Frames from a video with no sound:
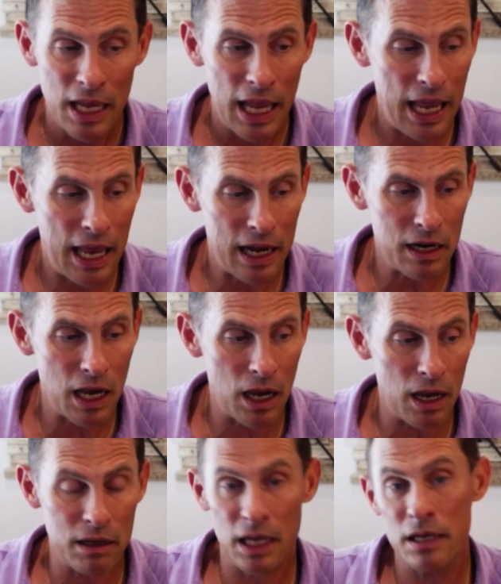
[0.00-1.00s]
And
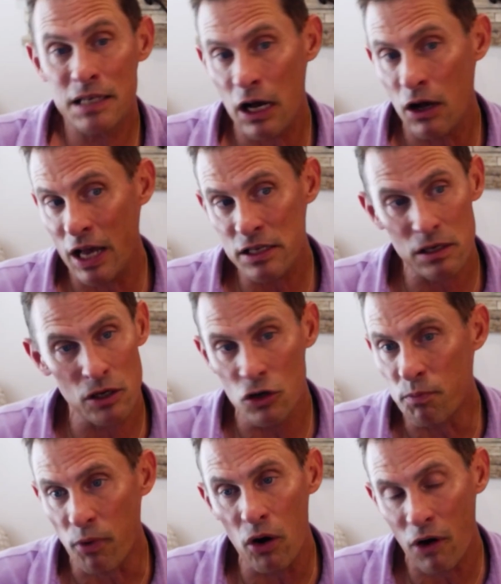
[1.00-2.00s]
Intel has
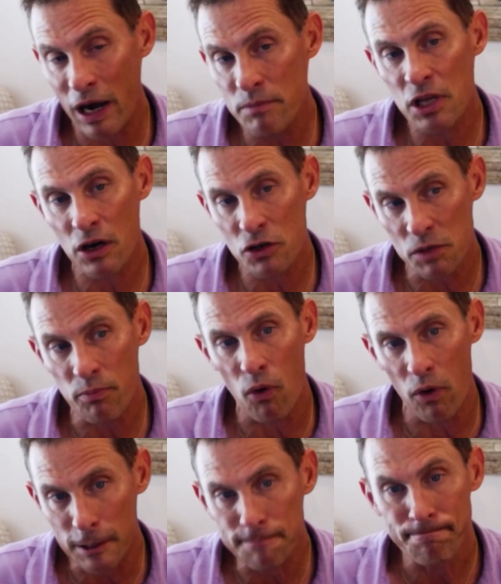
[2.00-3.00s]
huge programs there to
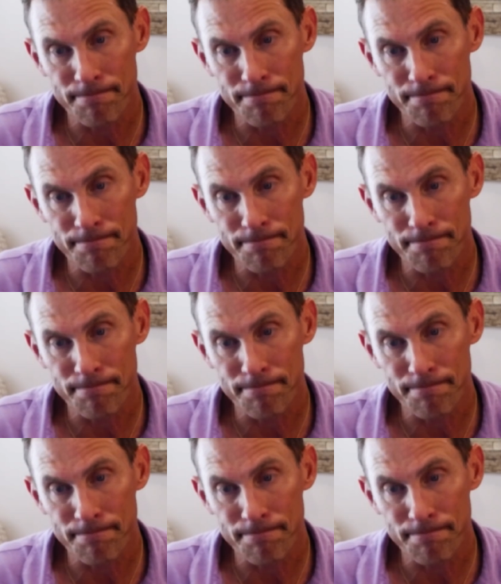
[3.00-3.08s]
support it.